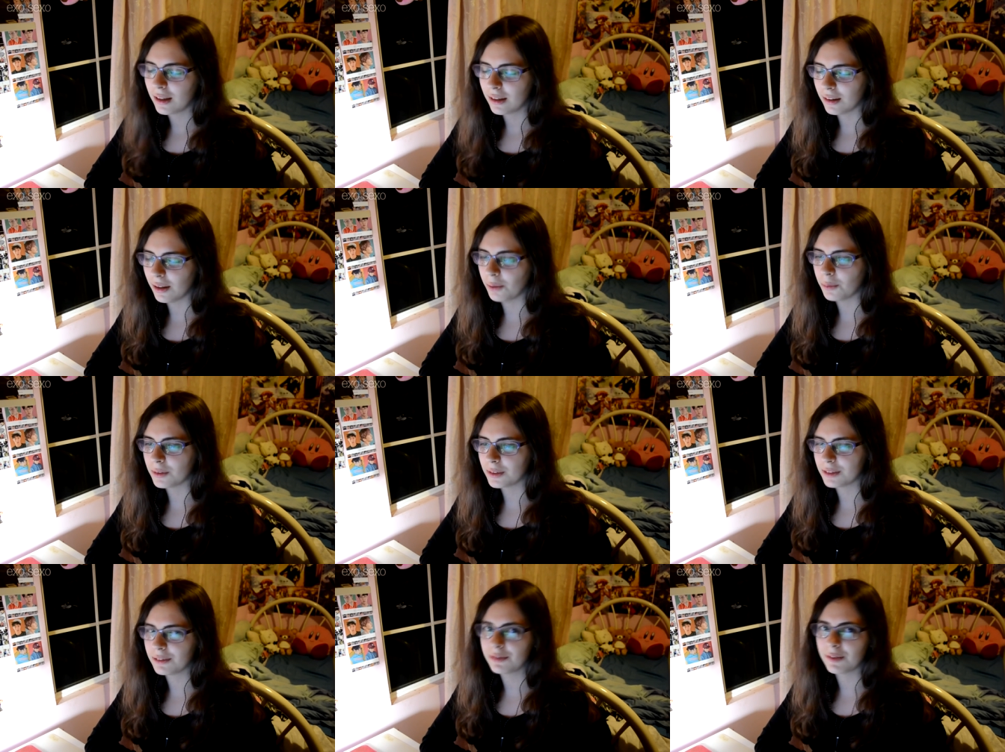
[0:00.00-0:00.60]
that
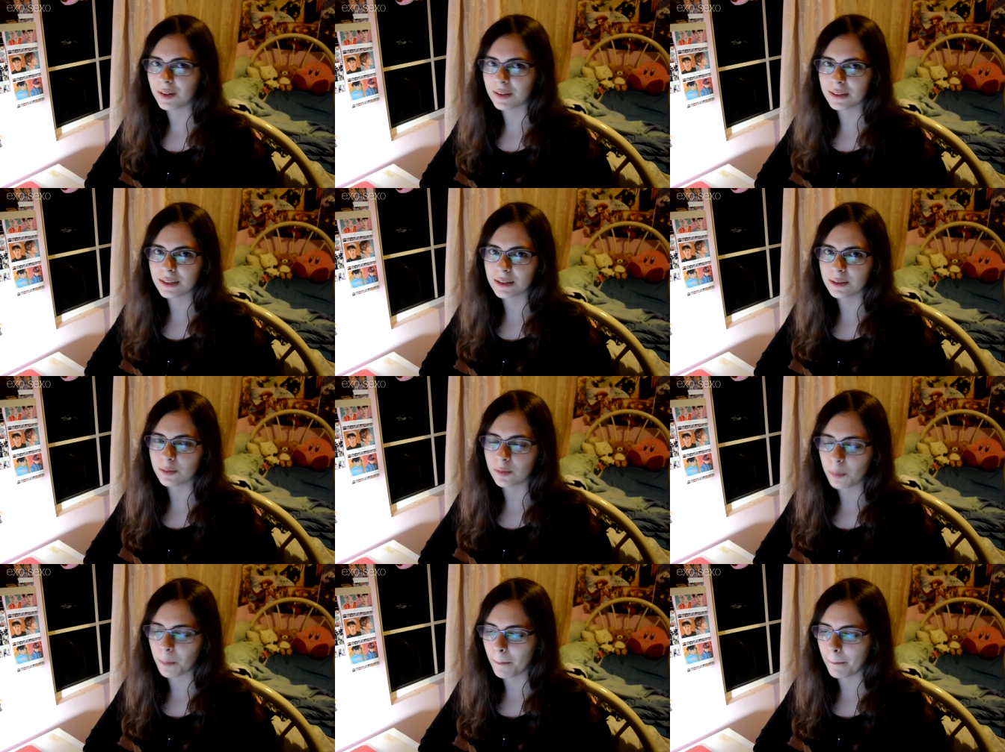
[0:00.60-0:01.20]
was
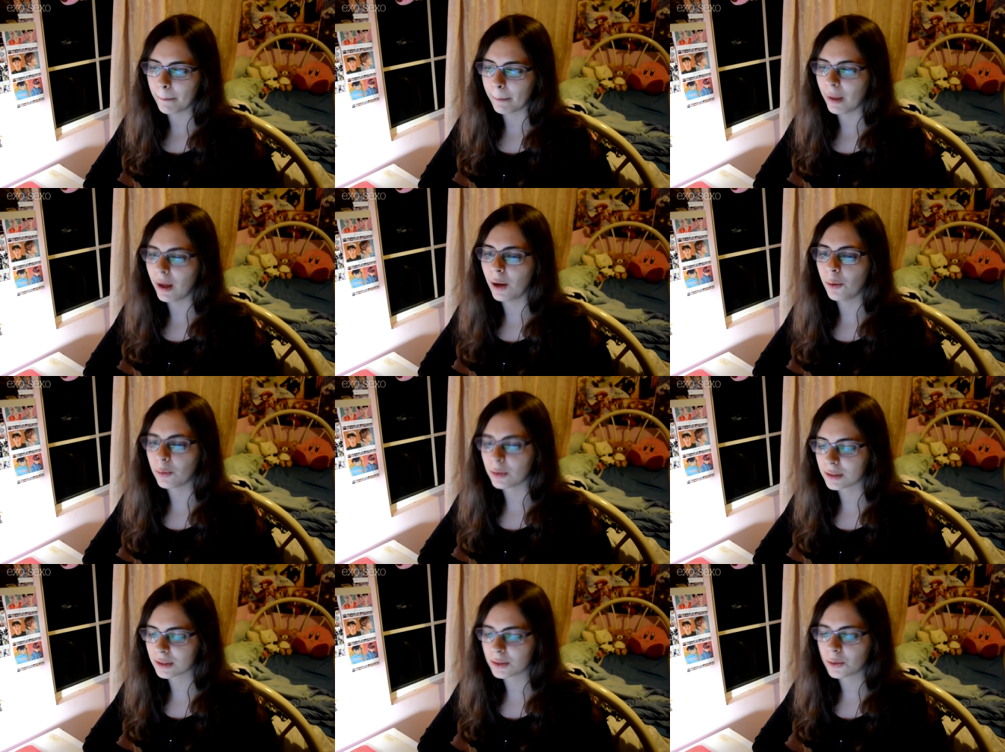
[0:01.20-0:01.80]
offensive. I
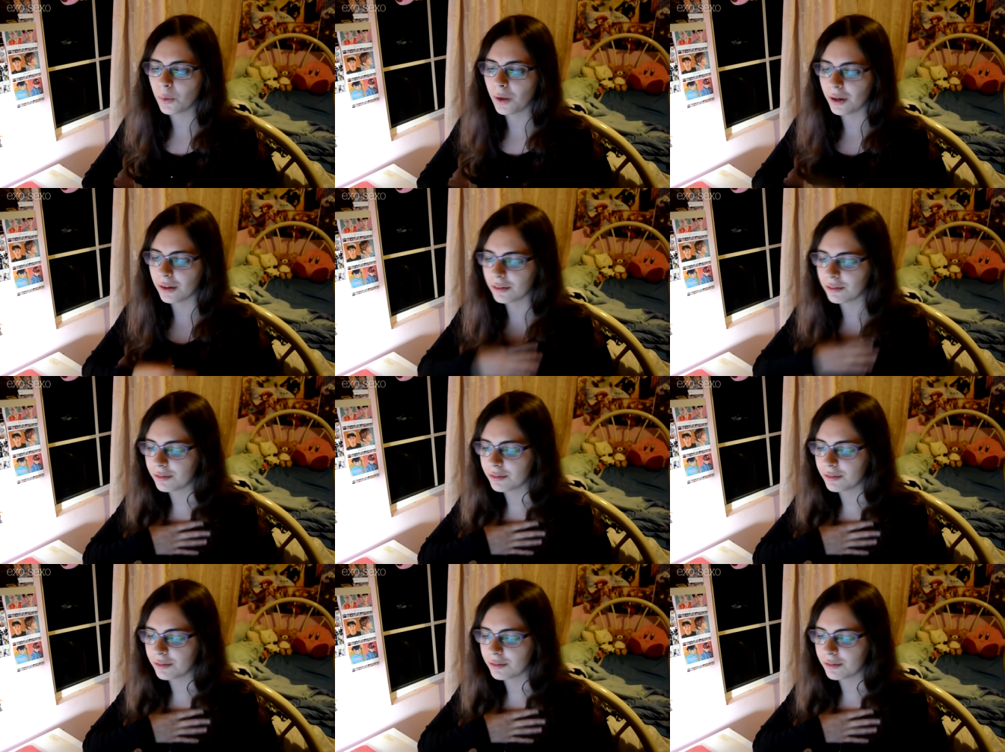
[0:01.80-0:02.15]
was quite